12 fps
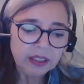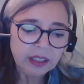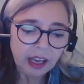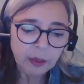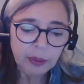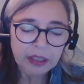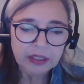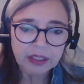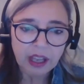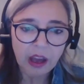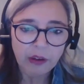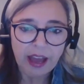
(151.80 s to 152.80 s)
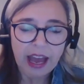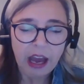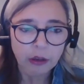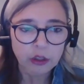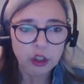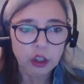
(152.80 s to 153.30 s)
segments of
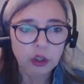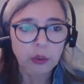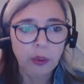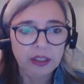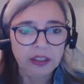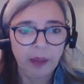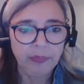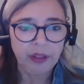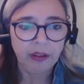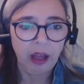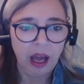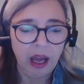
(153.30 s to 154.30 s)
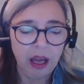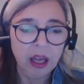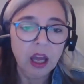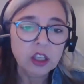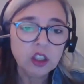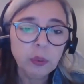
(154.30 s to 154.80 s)
how to adopt the law.
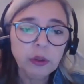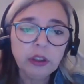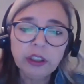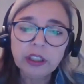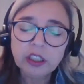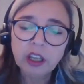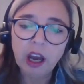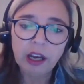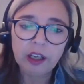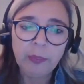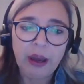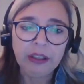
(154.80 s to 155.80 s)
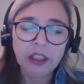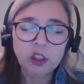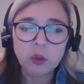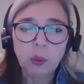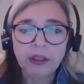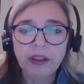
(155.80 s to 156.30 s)
So we're going to talk about
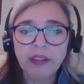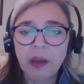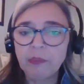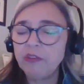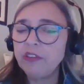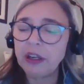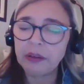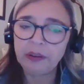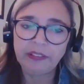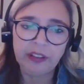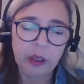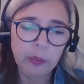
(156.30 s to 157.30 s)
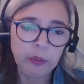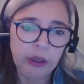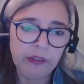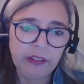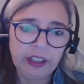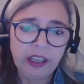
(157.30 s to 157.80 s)
each one of them very, very
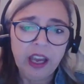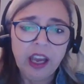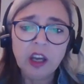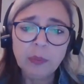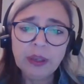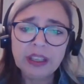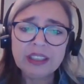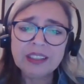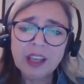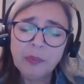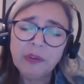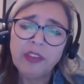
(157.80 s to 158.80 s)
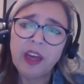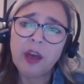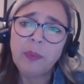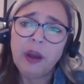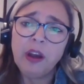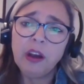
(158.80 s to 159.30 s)
briefly, because some of
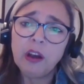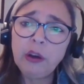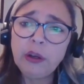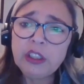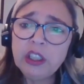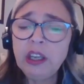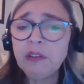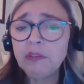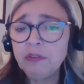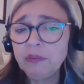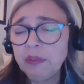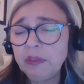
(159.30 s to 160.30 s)
them are going to,